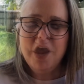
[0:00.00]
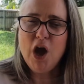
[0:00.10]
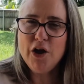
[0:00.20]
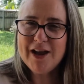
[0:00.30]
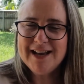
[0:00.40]

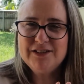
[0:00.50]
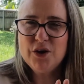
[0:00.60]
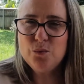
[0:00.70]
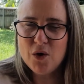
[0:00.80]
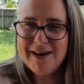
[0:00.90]
Okay, so
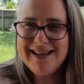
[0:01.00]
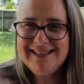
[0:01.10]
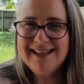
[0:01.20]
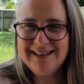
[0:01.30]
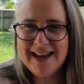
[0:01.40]
what is
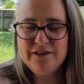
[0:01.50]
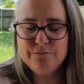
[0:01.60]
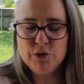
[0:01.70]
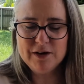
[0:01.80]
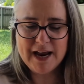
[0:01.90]
The Land of
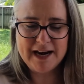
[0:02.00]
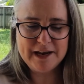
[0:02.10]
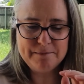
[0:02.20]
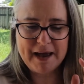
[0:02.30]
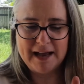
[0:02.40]
Milk and Honey
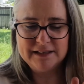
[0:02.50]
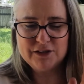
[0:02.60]
about?